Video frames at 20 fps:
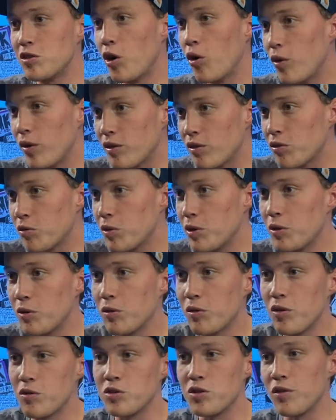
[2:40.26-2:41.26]
going through,
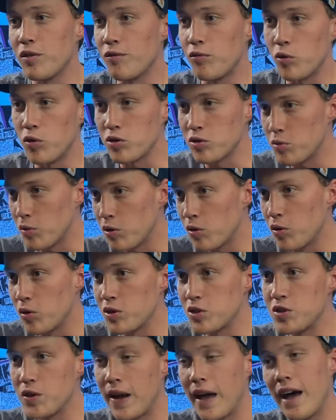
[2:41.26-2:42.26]
those are the voice
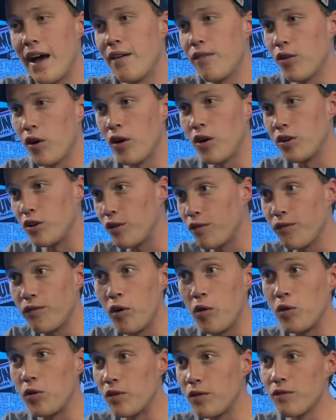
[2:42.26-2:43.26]
recordings you have on your
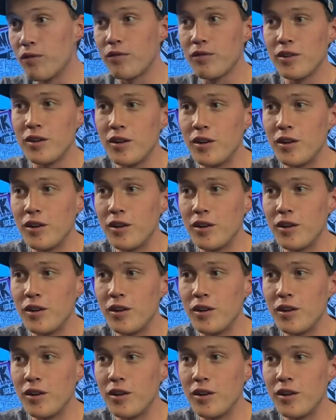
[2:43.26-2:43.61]
phone,